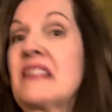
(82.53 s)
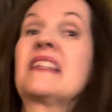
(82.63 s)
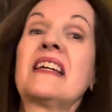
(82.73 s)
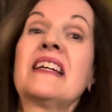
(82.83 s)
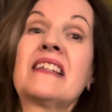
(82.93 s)
And
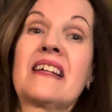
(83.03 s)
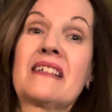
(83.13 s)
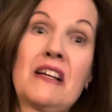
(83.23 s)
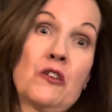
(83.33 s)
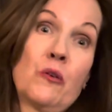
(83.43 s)
again, I,
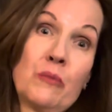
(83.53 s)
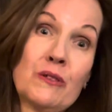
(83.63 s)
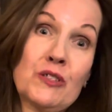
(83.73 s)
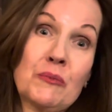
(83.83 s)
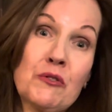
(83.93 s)
I hope you'll
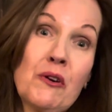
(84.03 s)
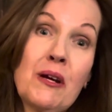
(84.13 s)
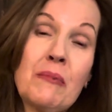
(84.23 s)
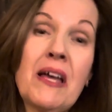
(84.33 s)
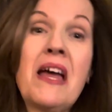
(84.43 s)

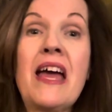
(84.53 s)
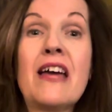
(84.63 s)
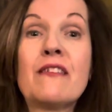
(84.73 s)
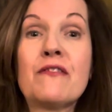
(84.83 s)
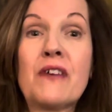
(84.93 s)
subscribe
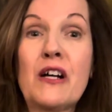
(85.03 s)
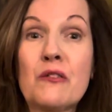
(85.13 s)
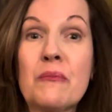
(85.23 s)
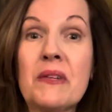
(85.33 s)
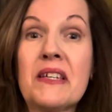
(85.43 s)
and
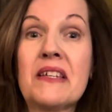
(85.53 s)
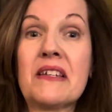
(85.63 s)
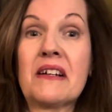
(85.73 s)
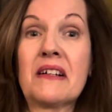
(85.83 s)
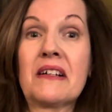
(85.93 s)
follow me
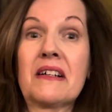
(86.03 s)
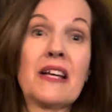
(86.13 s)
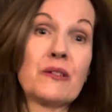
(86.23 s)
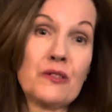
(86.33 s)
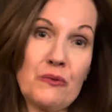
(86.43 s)
uh,
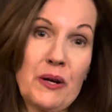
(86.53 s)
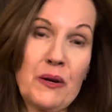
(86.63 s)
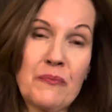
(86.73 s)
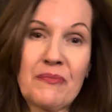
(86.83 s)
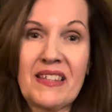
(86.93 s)
elsewhere.
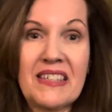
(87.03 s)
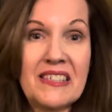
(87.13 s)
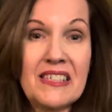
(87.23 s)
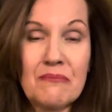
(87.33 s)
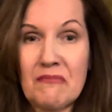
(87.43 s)
And that's
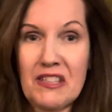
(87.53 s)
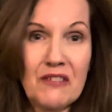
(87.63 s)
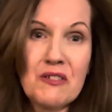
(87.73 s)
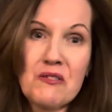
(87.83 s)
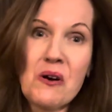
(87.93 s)
it.
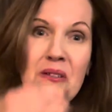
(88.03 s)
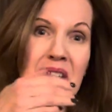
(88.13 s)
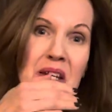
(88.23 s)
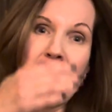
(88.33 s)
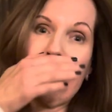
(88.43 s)
Love you all.
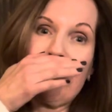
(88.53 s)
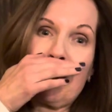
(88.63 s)
Take care.